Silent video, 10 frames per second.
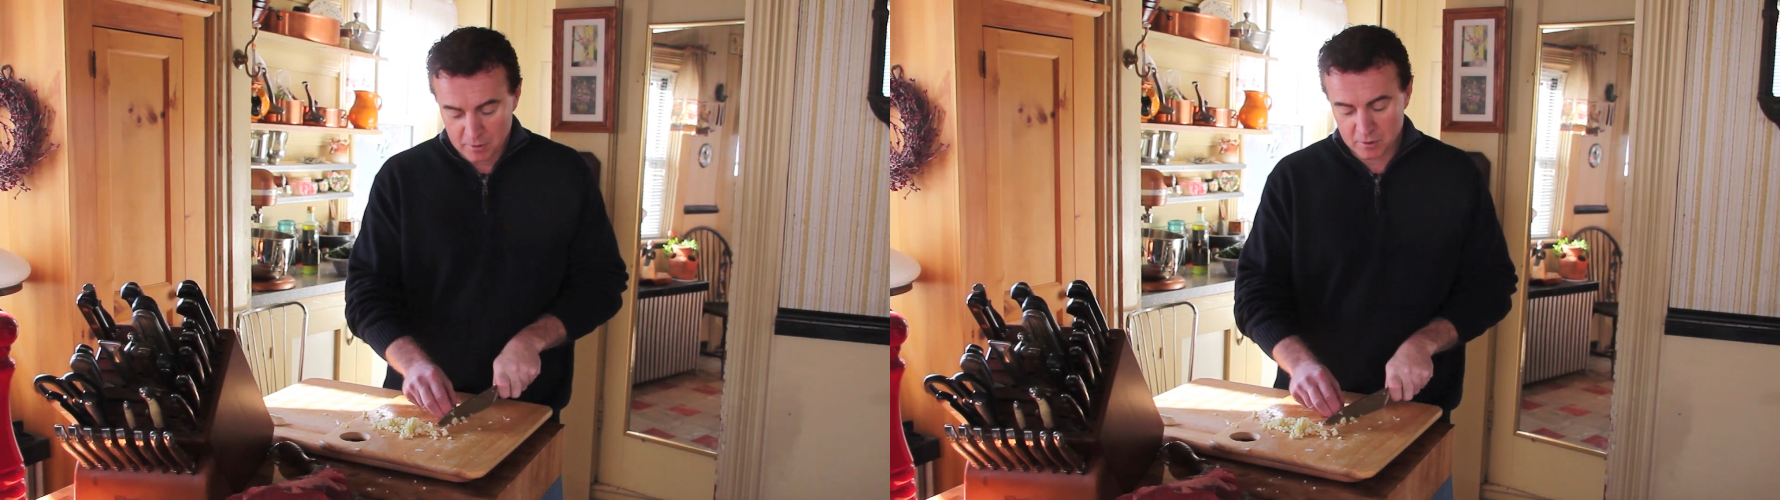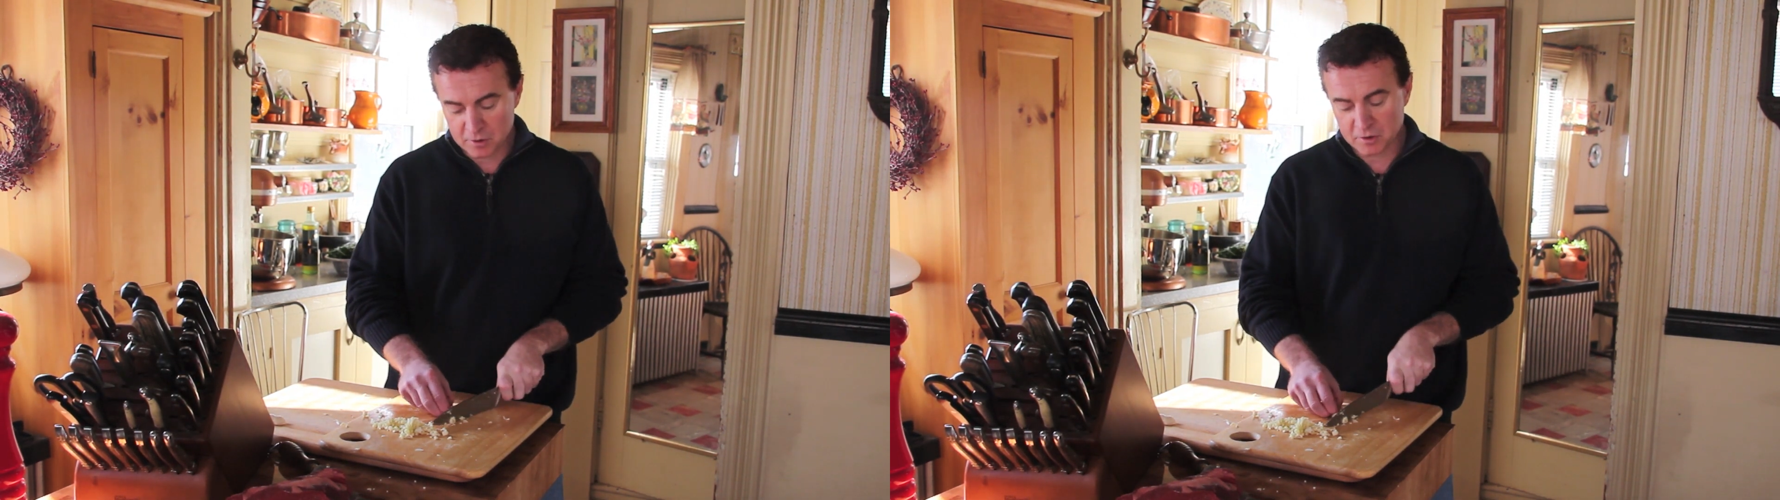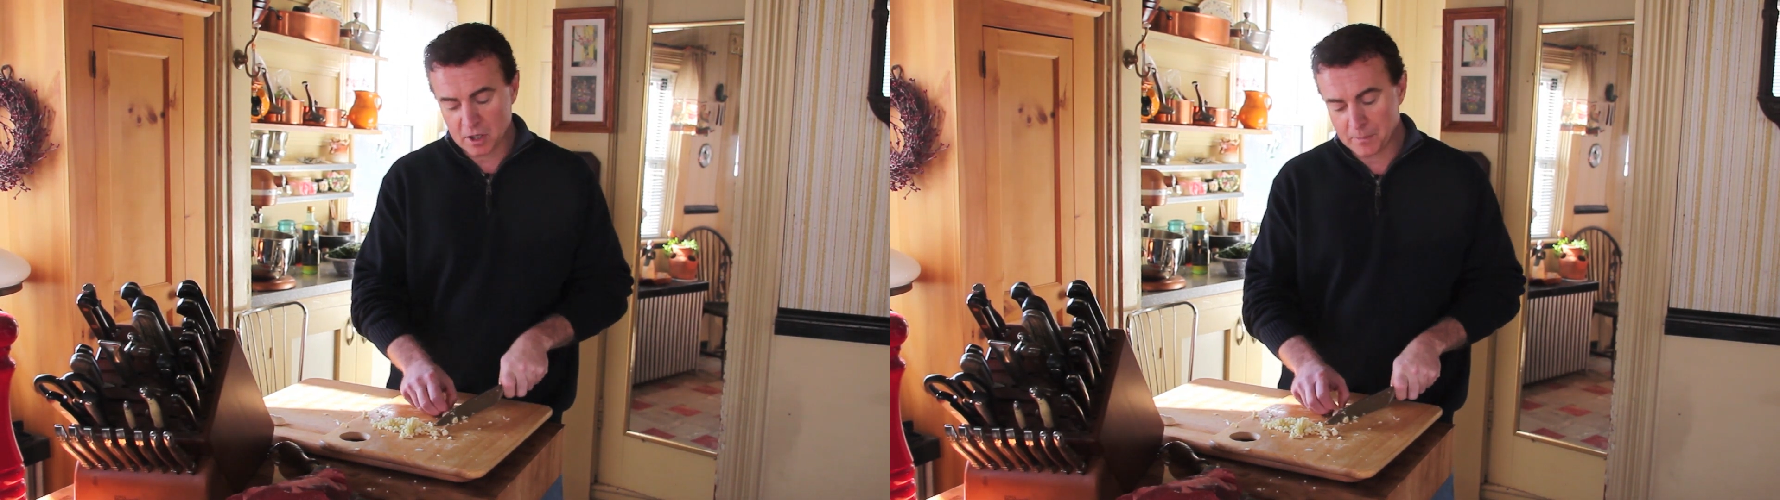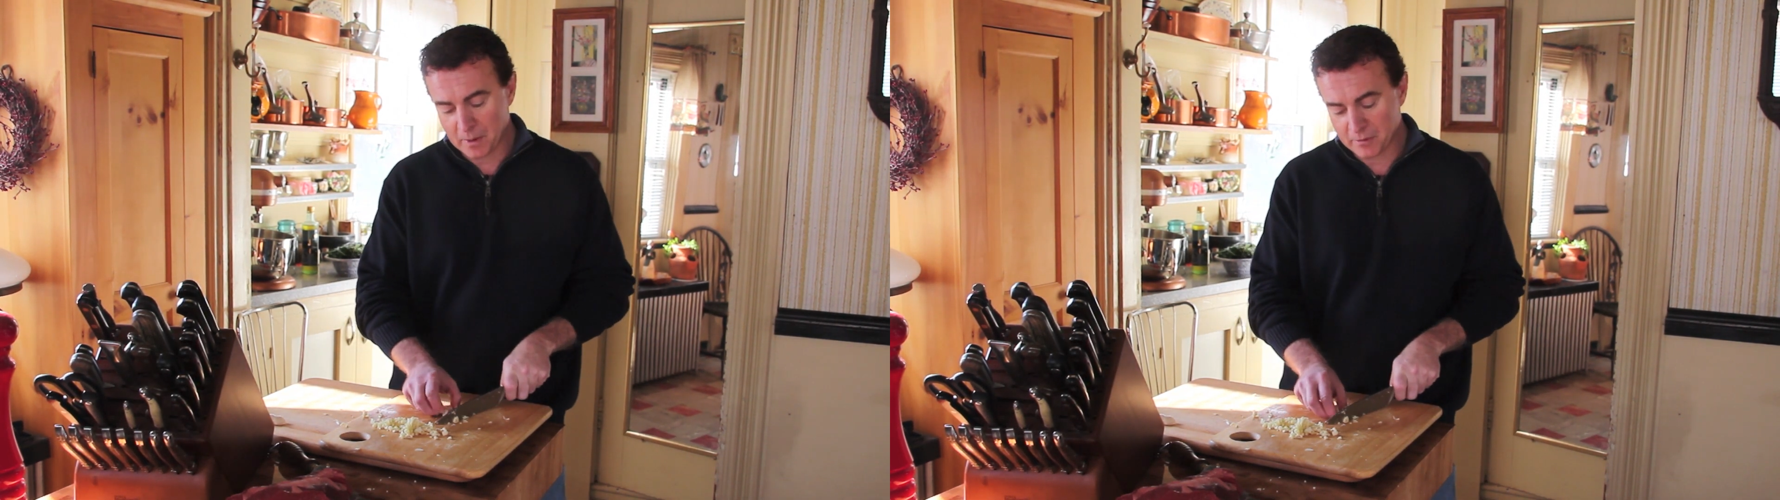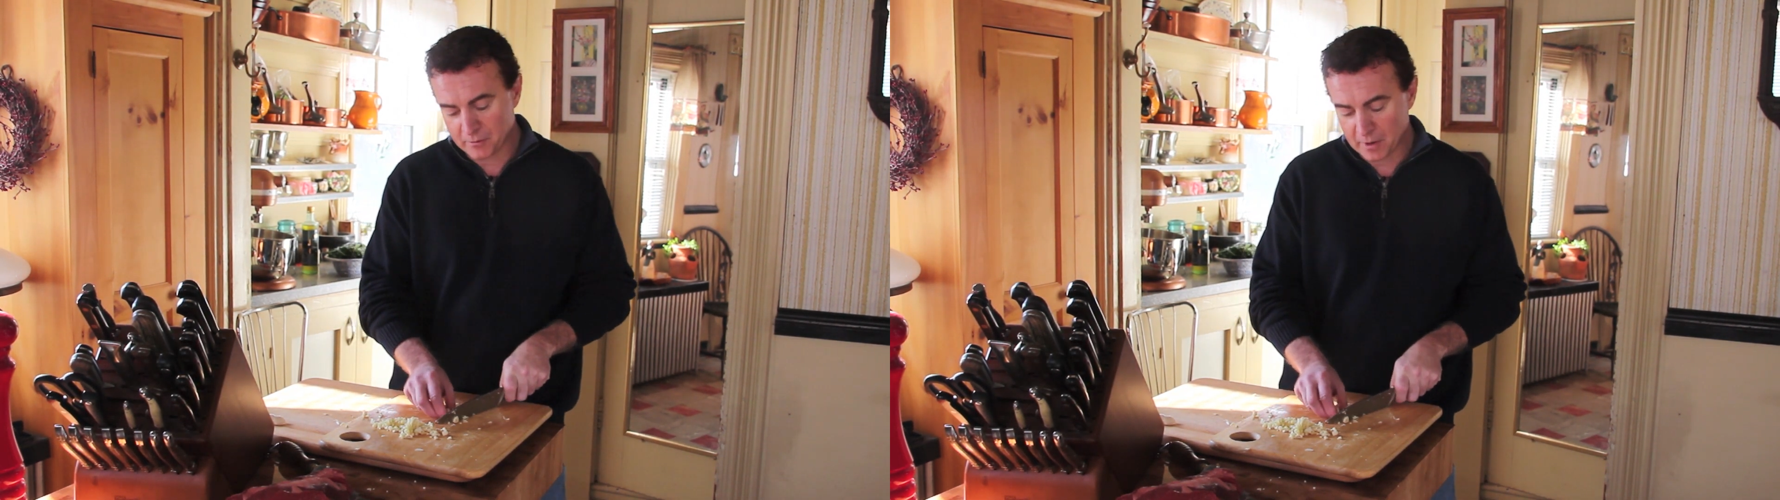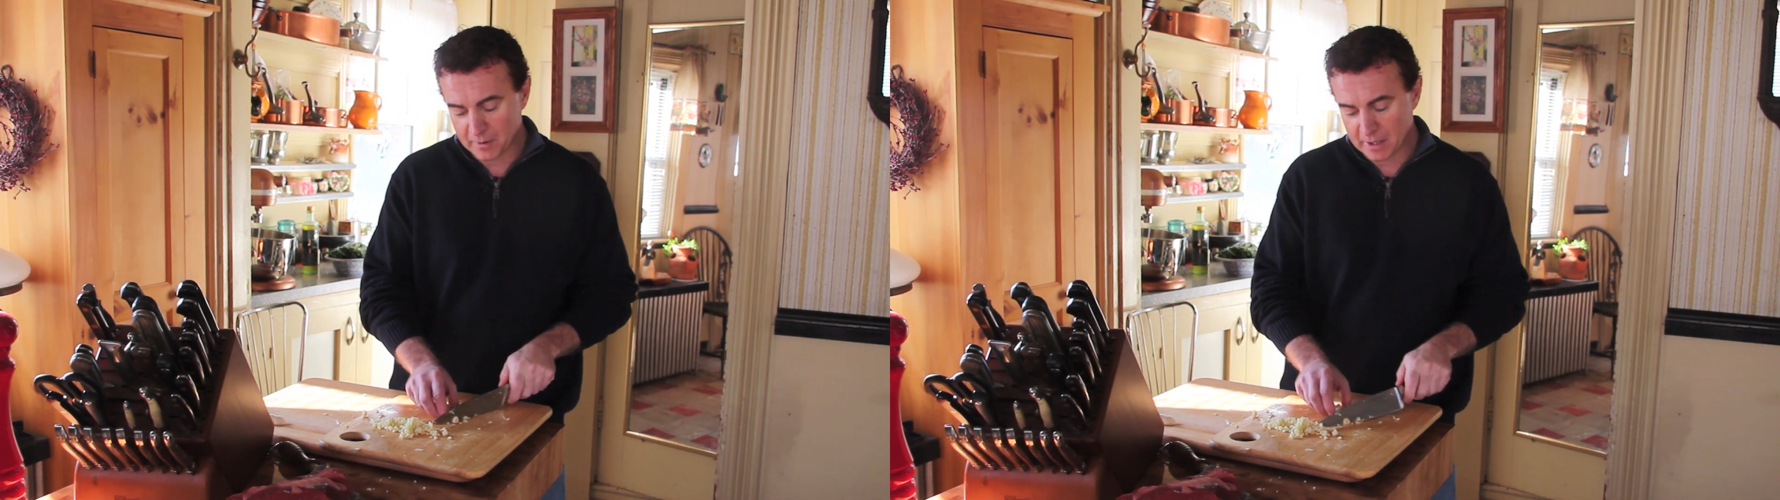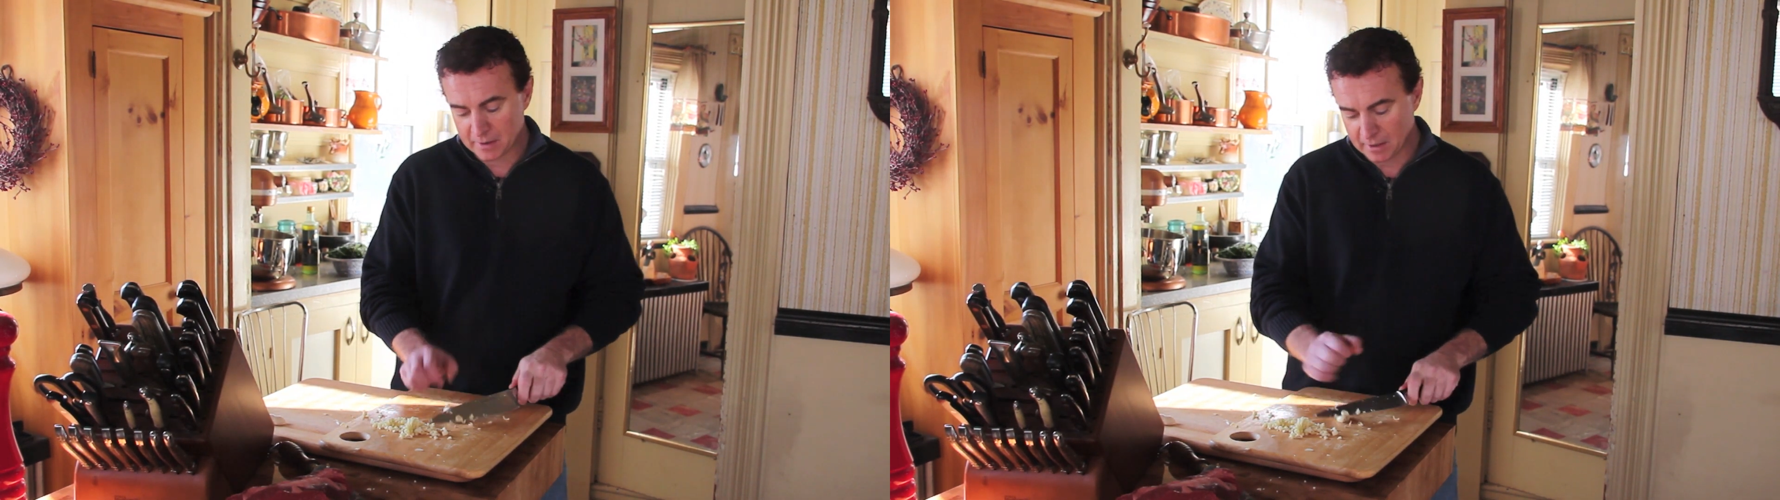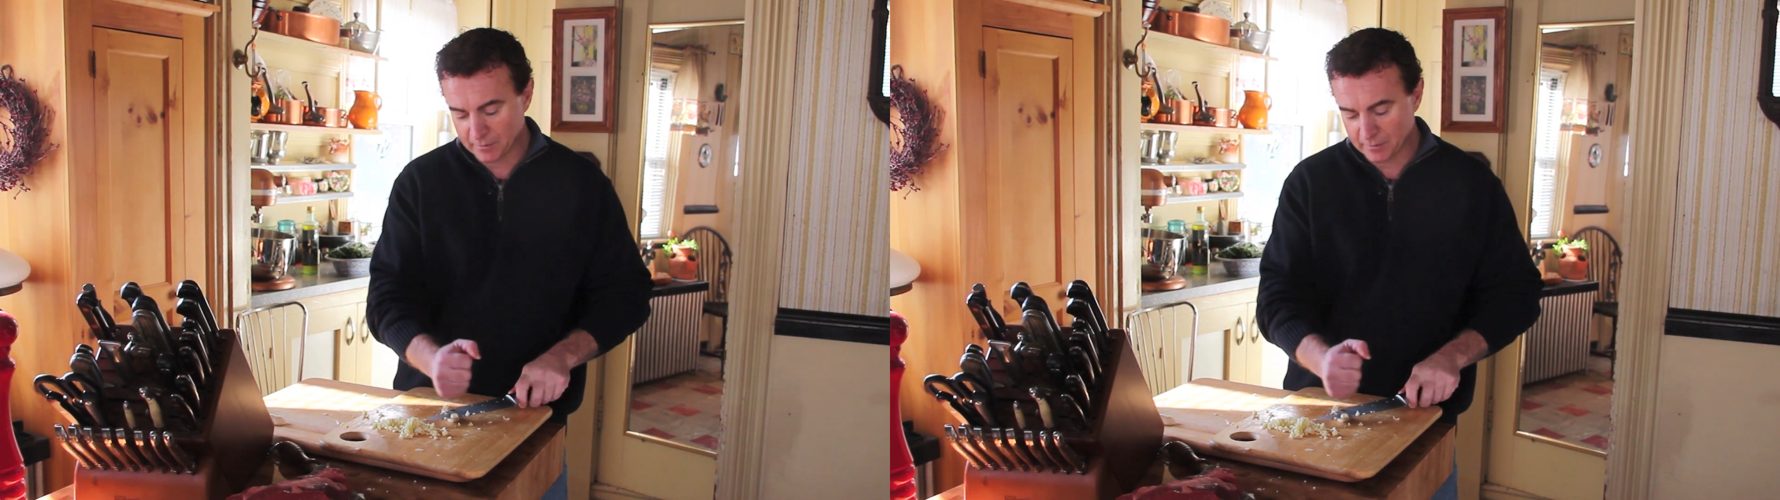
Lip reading: just chop off the very end,